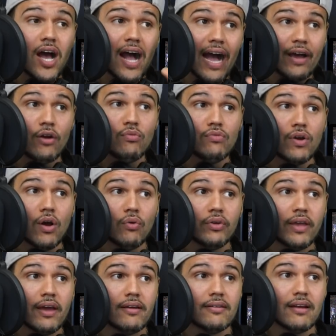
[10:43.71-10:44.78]
I don't know
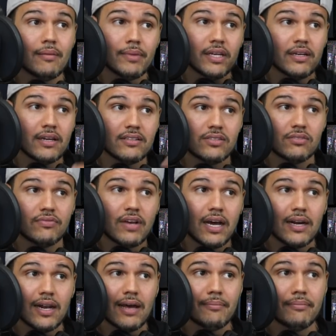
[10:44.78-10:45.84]
yet. I mean, I still
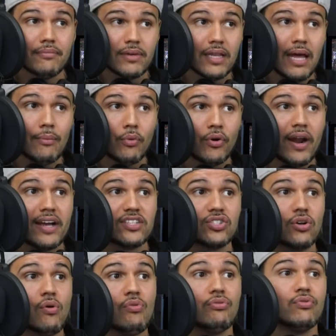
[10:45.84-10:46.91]
got a lot more acts
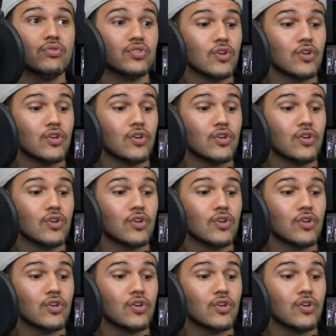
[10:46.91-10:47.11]
to go through,